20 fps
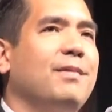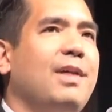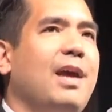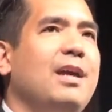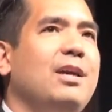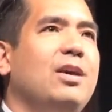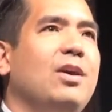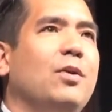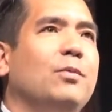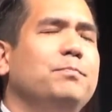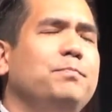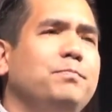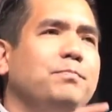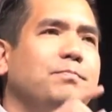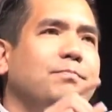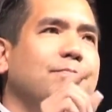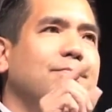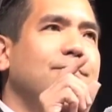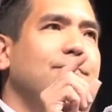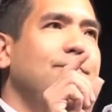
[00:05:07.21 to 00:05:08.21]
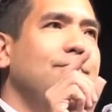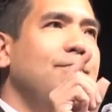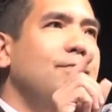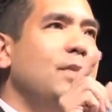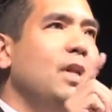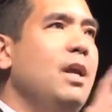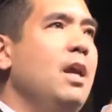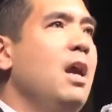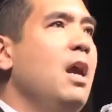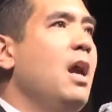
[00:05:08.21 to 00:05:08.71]
Thank you.
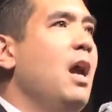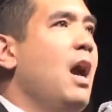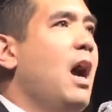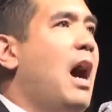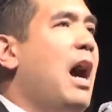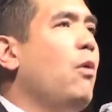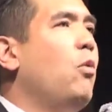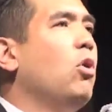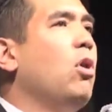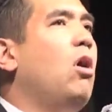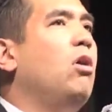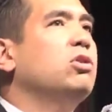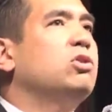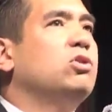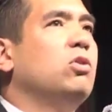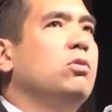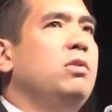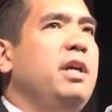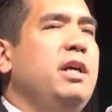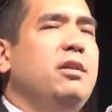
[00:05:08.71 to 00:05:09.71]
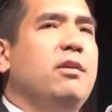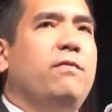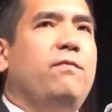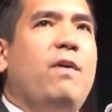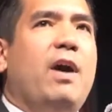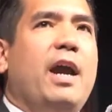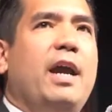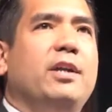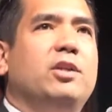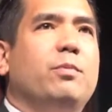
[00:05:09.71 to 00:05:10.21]
I will also lead the
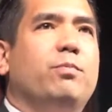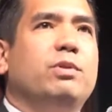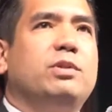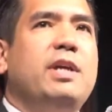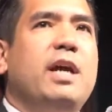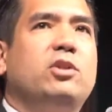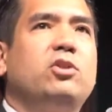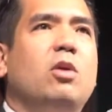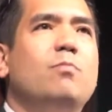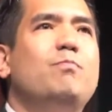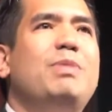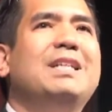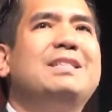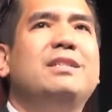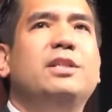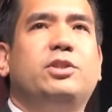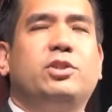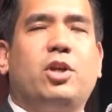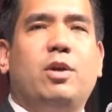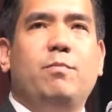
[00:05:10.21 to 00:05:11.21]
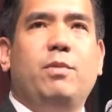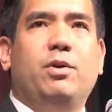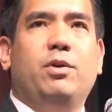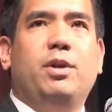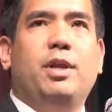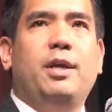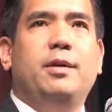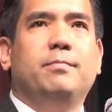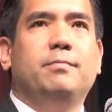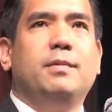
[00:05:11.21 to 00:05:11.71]
fight to protect our business
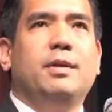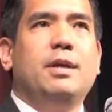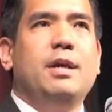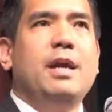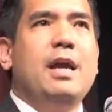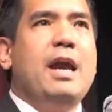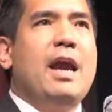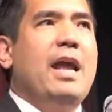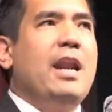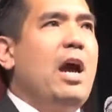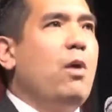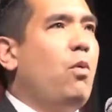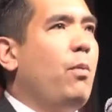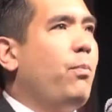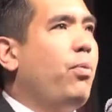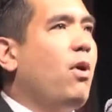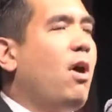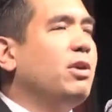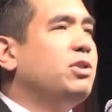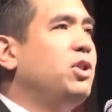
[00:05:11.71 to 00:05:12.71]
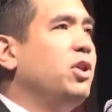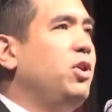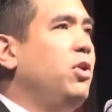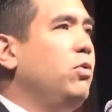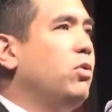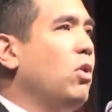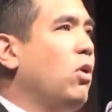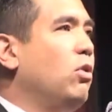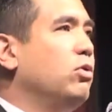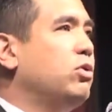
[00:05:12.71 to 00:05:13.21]
community, and I will
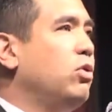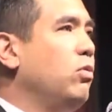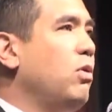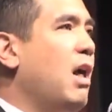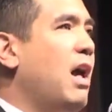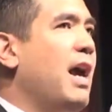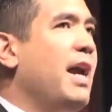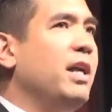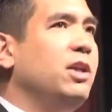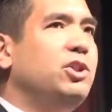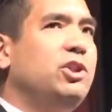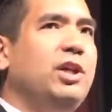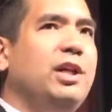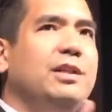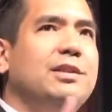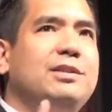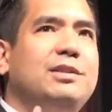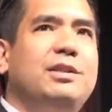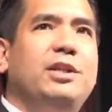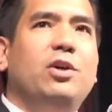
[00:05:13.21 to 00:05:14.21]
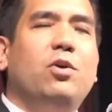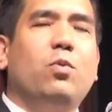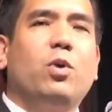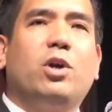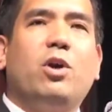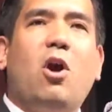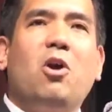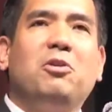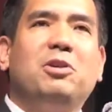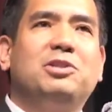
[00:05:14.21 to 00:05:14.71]
prosecute those who lie and cheat and steal
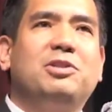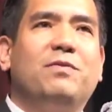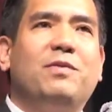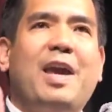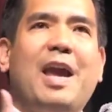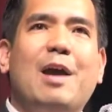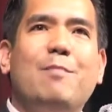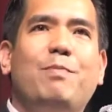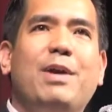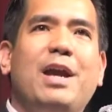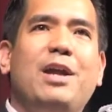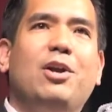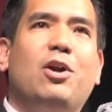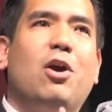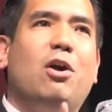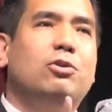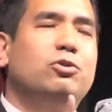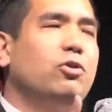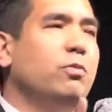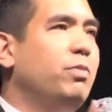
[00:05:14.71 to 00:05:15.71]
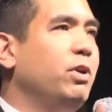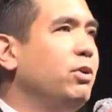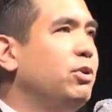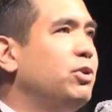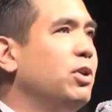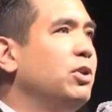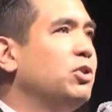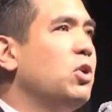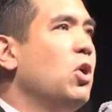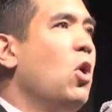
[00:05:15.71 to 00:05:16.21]
regardless of campaign
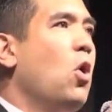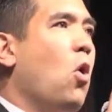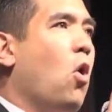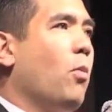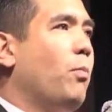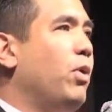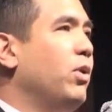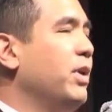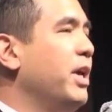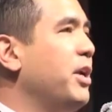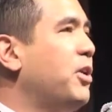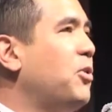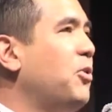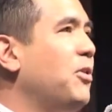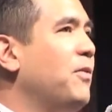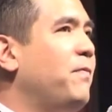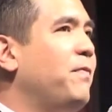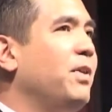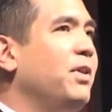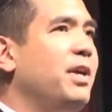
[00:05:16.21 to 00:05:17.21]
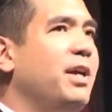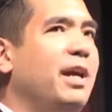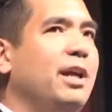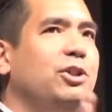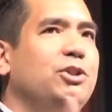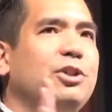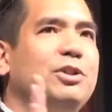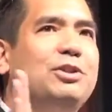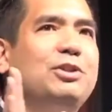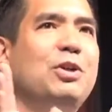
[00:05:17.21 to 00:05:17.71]
contributions or political
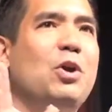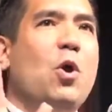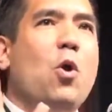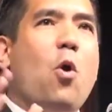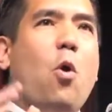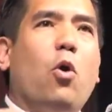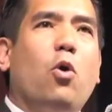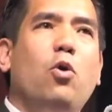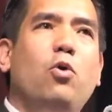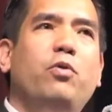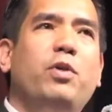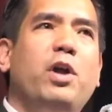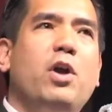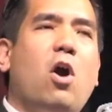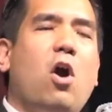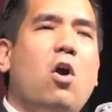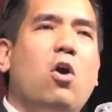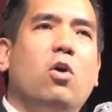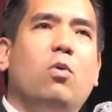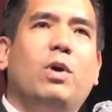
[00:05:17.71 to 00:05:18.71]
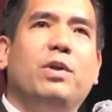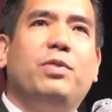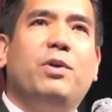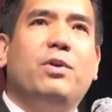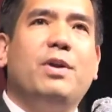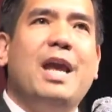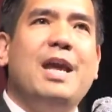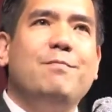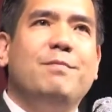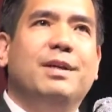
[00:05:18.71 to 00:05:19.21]
affiliations or who they are or what
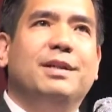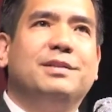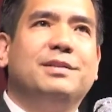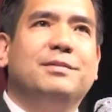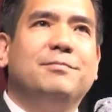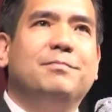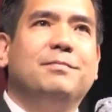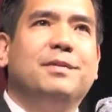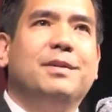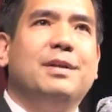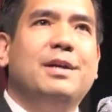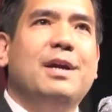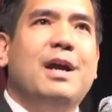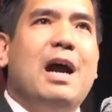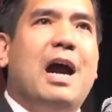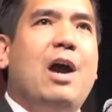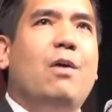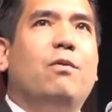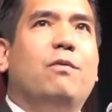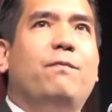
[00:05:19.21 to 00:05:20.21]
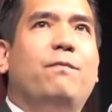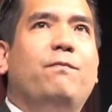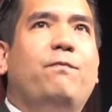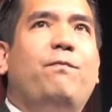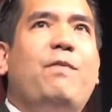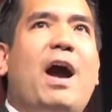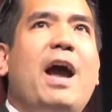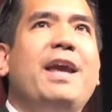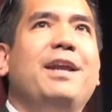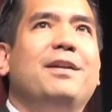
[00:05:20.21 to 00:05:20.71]
their name is. I
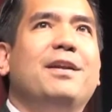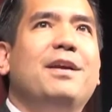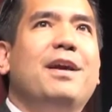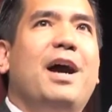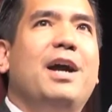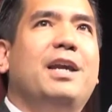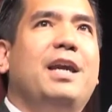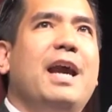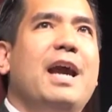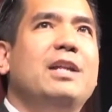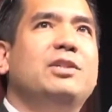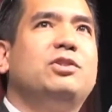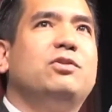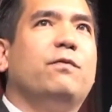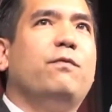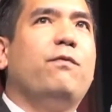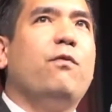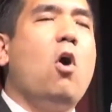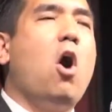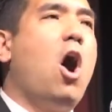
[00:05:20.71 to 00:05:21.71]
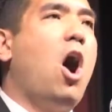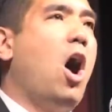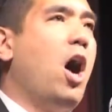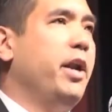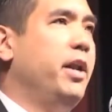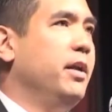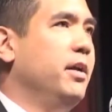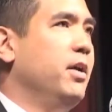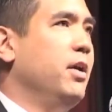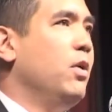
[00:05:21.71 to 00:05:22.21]
will fight against
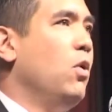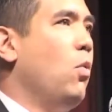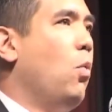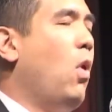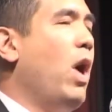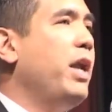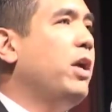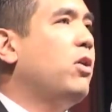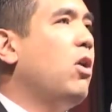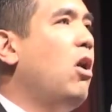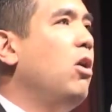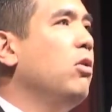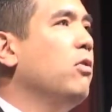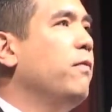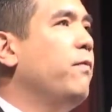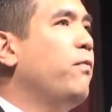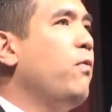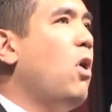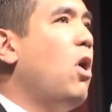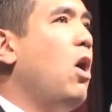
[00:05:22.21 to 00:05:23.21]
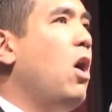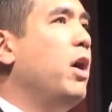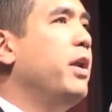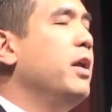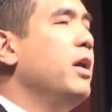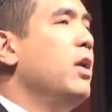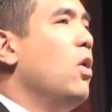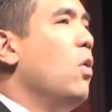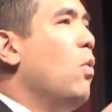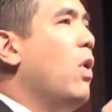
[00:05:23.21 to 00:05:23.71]
fraud, white-collar
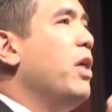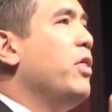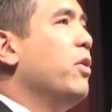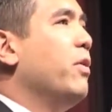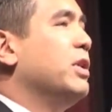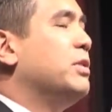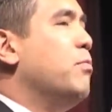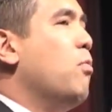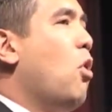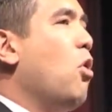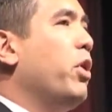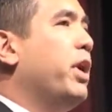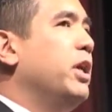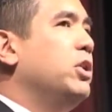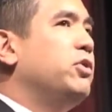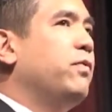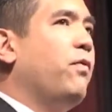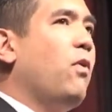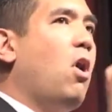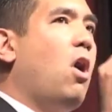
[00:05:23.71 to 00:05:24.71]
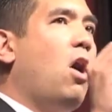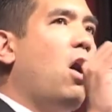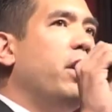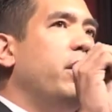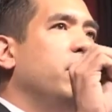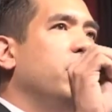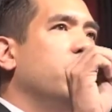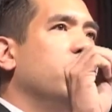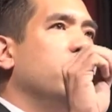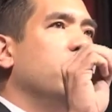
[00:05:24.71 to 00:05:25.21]
fraud, whether it's mortgage
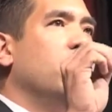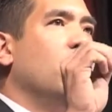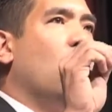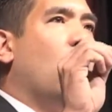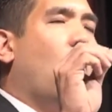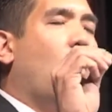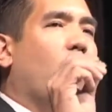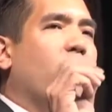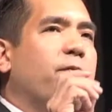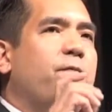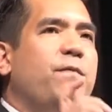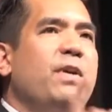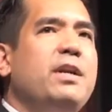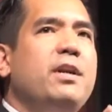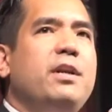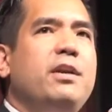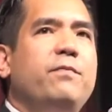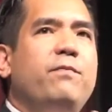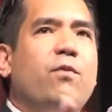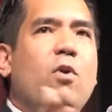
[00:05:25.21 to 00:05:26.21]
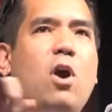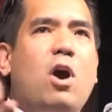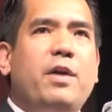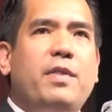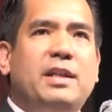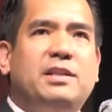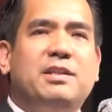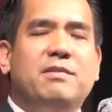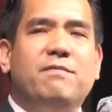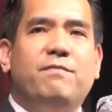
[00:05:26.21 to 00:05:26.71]
fraud or affinity
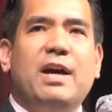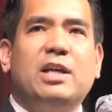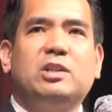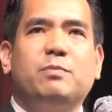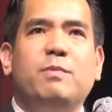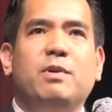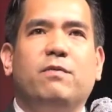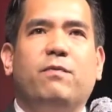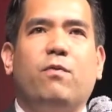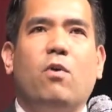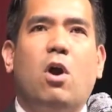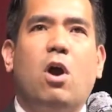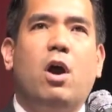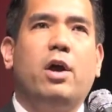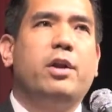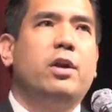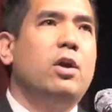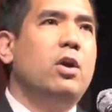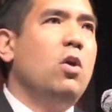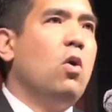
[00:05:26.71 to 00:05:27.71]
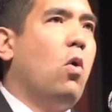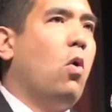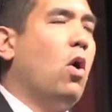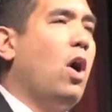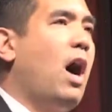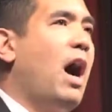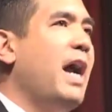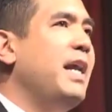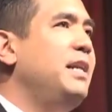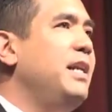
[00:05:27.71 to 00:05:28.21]
fraud, that's investment fraud,
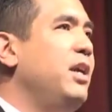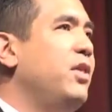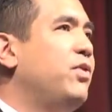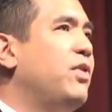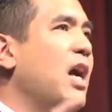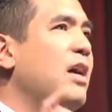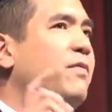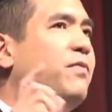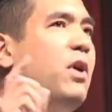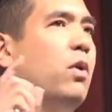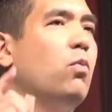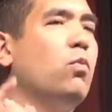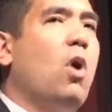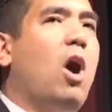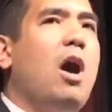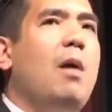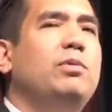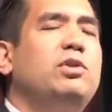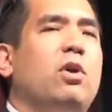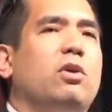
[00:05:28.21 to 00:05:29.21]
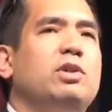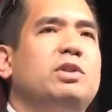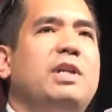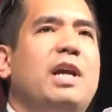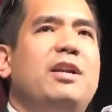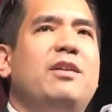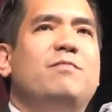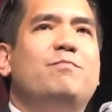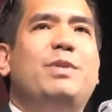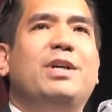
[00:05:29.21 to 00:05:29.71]
or ID theft that robs our
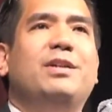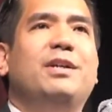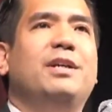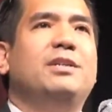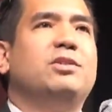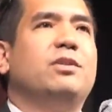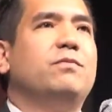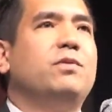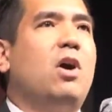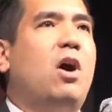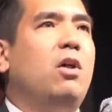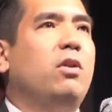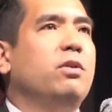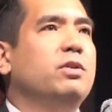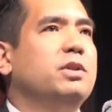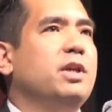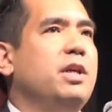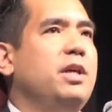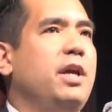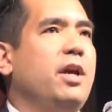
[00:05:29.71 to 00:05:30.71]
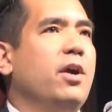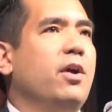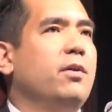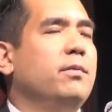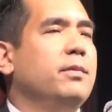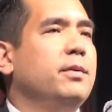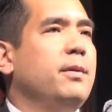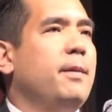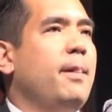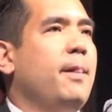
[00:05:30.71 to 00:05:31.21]
state of billions of dollars a
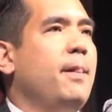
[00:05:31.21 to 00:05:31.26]
year.